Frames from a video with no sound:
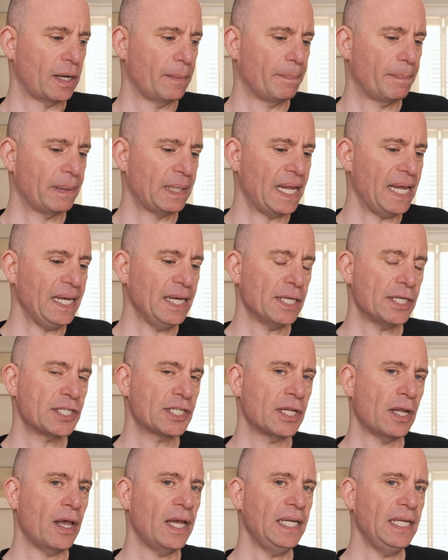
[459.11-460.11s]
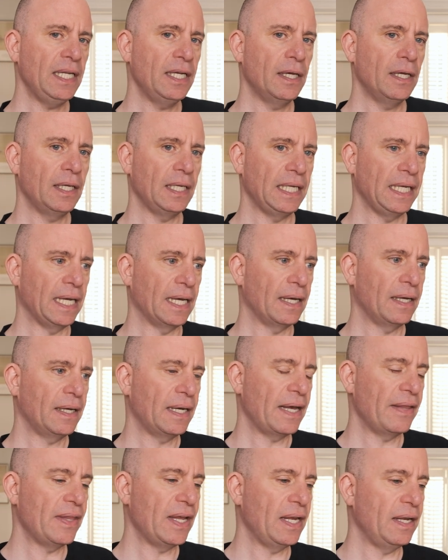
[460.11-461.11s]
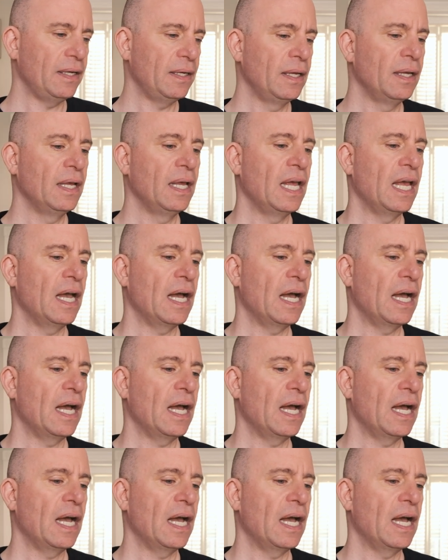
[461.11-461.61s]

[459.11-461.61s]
I'm playing it slightly earlier, and then